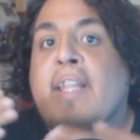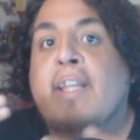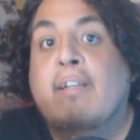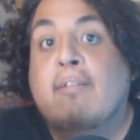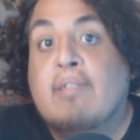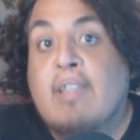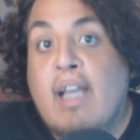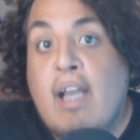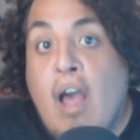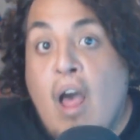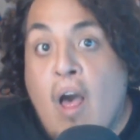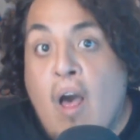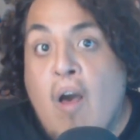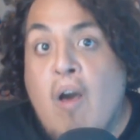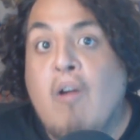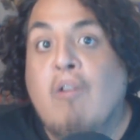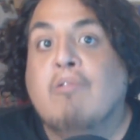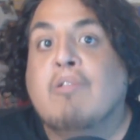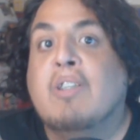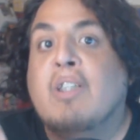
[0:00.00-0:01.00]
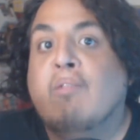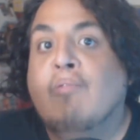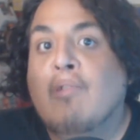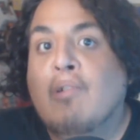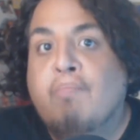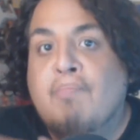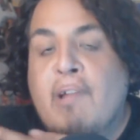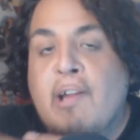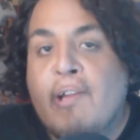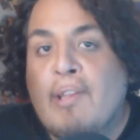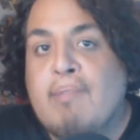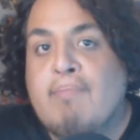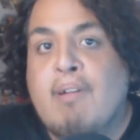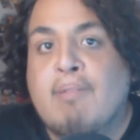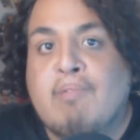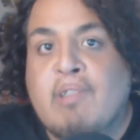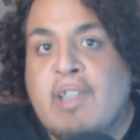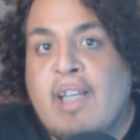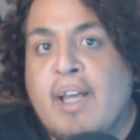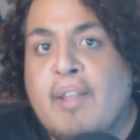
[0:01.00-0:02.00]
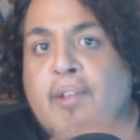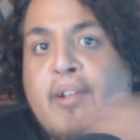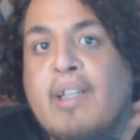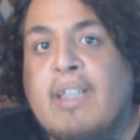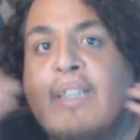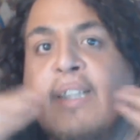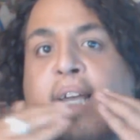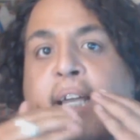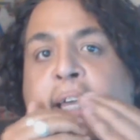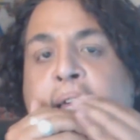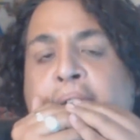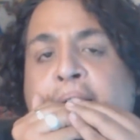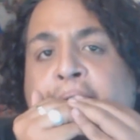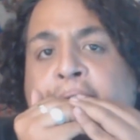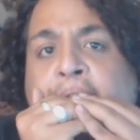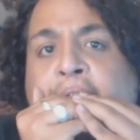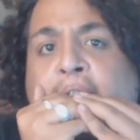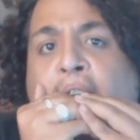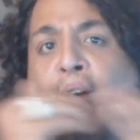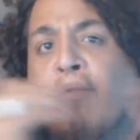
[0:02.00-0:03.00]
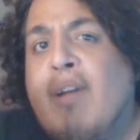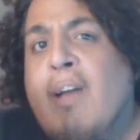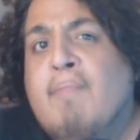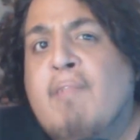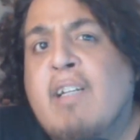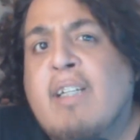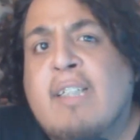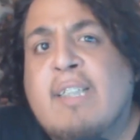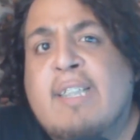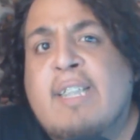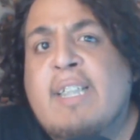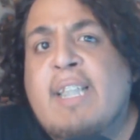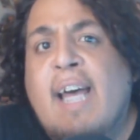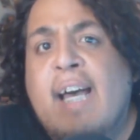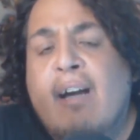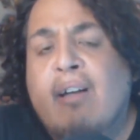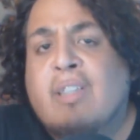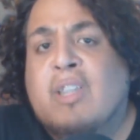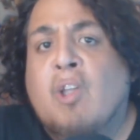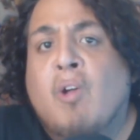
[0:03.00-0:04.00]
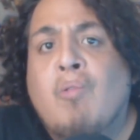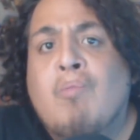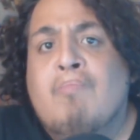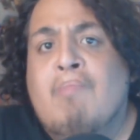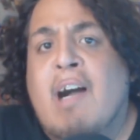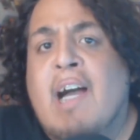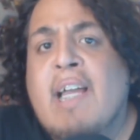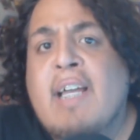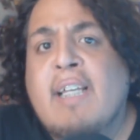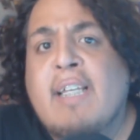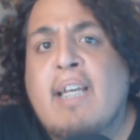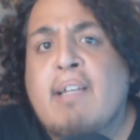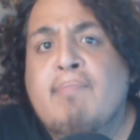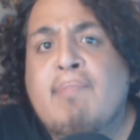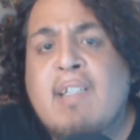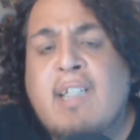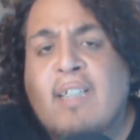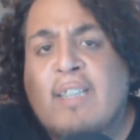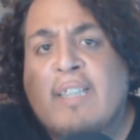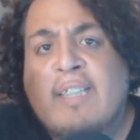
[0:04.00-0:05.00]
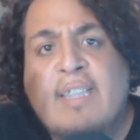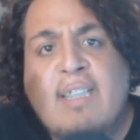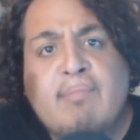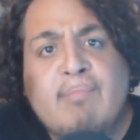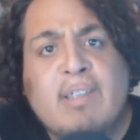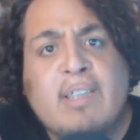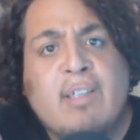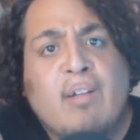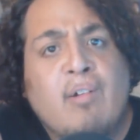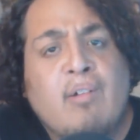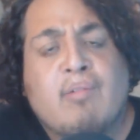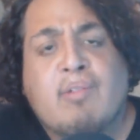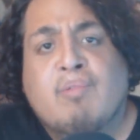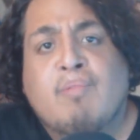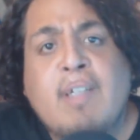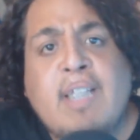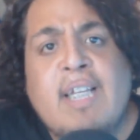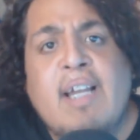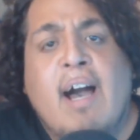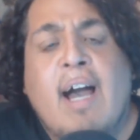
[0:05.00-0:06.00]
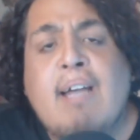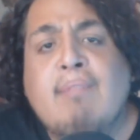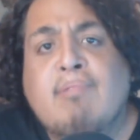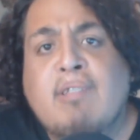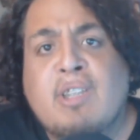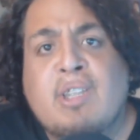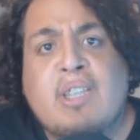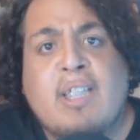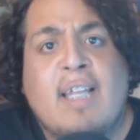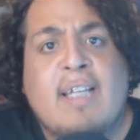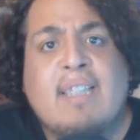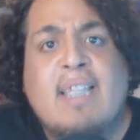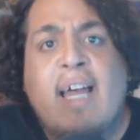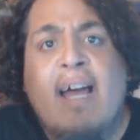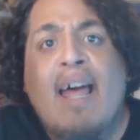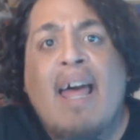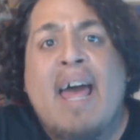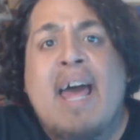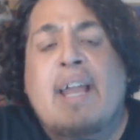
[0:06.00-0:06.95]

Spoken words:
And he was like, oh, so we'll pair them up together. And it's like, are we ever gonna see that adult Mai again? Because it seems as though it was really hyped and shit like that.